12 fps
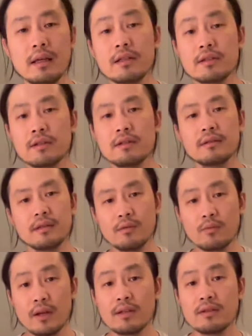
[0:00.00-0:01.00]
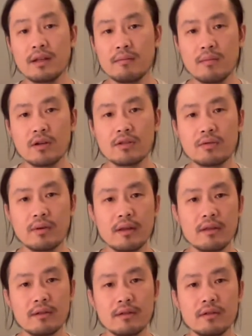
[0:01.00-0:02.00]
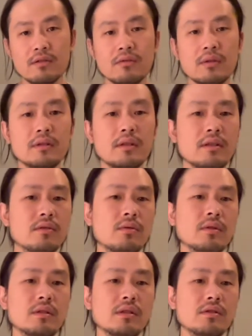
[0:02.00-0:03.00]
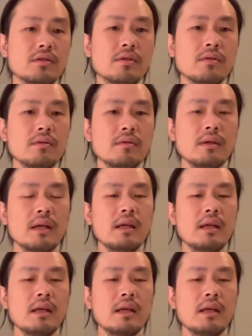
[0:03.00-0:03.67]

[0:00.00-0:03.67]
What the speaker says: is currently Wednesday, March 23rd, 2022,